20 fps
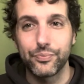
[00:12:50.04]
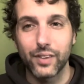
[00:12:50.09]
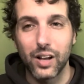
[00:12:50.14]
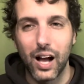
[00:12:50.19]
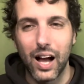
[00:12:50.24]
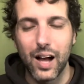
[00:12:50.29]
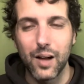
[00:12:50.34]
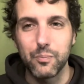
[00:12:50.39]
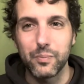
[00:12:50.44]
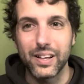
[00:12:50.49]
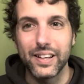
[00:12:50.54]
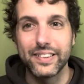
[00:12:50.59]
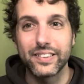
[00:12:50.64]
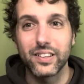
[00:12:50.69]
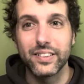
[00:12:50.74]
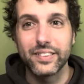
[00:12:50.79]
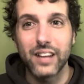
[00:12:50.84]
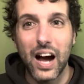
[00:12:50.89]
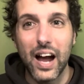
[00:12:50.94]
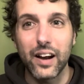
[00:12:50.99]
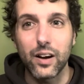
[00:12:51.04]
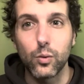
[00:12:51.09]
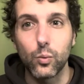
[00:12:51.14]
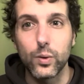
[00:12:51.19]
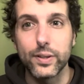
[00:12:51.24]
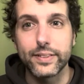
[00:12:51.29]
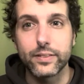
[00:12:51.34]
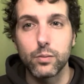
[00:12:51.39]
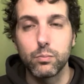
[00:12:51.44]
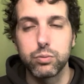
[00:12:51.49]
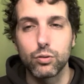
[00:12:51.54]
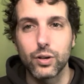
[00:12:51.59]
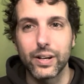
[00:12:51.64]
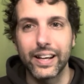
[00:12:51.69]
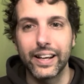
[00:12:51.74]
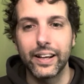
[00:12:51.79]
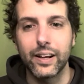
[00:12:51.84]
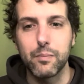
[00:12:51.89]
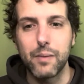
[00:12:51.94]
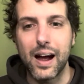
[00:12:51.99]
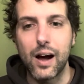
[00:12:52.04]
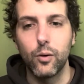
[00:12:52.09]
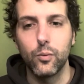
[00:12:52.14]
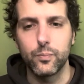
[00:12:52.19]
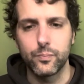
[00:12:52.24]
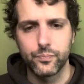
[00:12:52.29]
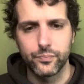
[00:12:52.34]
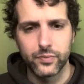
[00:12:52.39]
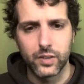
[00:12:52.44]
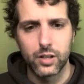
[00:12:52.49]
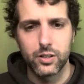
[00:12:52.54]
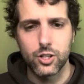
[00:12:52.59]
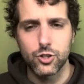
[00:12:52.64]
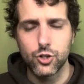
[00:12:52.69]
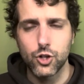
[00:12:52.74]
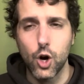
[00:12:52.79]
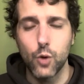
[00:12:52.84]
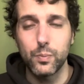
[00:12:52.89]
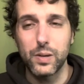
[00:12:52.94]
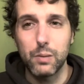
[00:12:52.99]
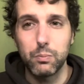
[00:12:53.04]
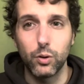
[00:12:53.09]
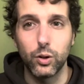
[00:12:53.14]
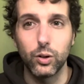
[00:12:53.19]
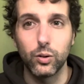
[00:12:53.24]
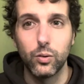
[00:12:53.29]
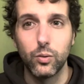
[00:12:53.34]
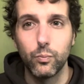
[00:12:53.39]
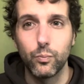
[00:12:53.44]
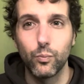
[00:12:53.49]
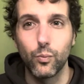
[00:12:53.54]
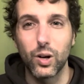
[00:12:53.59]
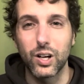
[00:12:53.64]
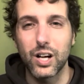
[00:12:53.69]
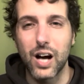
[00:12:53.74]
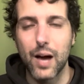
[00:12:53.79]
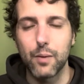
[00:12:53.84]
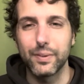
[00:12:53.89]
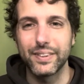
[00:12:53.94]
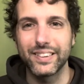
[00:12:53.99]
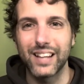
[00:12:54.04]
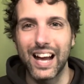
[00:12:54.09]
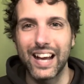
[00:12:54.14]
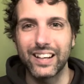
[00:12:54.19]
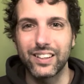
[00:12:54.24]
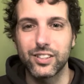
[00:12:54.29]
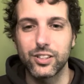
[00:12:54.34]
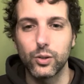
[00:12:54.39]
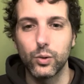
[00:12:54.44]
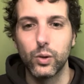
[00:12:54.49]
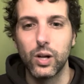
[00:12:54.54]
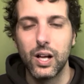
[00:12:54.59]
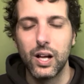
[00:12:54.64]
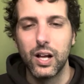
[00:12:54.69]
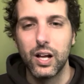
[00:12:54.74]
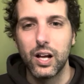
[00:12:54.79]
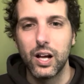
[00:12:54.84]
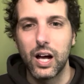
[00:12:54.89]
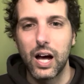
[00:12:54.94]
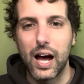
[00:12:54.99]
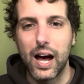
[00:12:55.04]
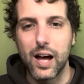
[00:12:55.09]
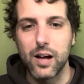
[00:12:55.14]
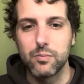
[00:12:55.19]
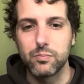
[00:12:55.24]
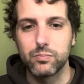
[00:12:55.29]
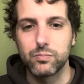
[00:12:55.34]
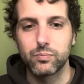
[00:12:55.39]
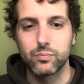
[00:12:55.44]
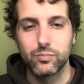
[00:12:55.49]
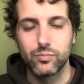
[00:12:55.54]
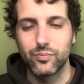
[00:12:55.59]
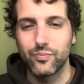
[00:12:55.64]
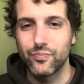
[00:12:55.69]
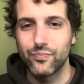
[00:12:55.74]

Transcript: um, his desire was to bring about, to show people what God was like, to, um,